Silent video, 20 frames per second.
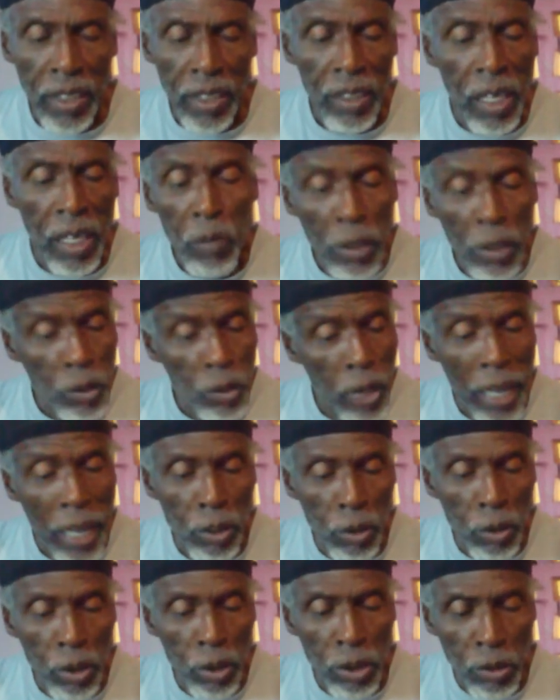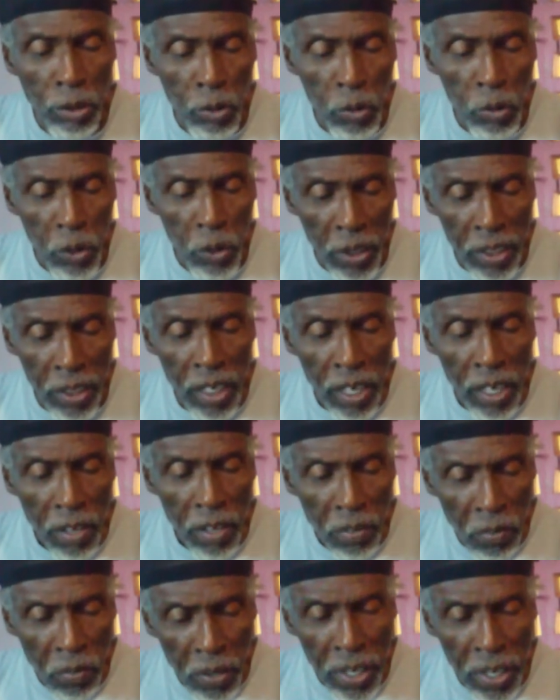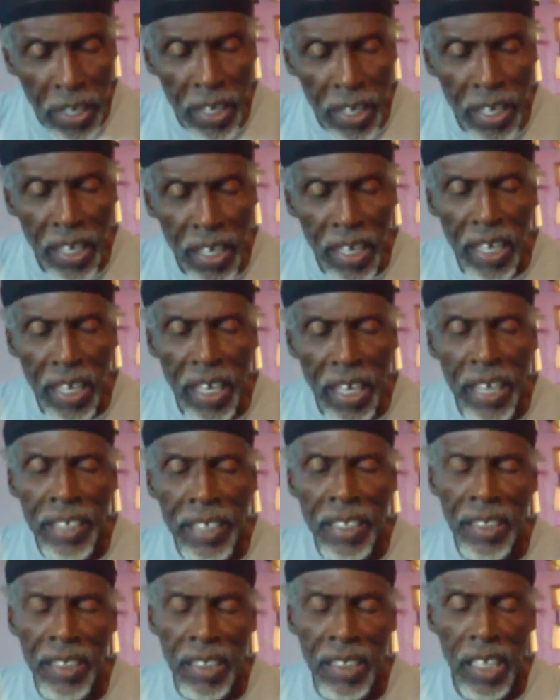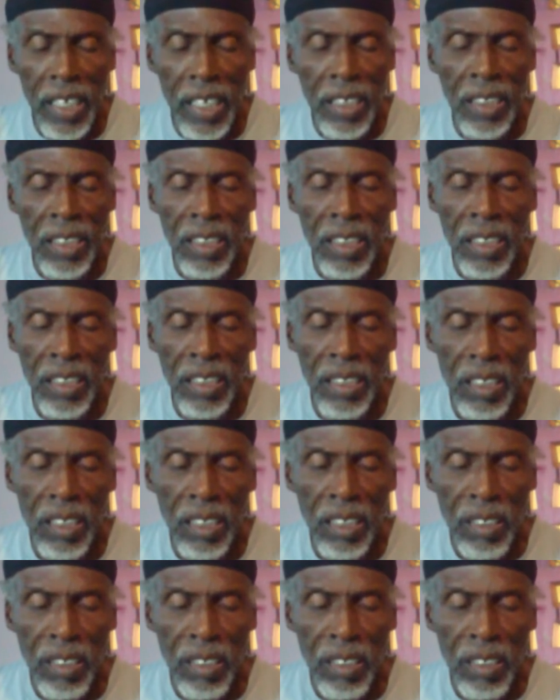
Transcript: Then we try to use 3. 3 into 6.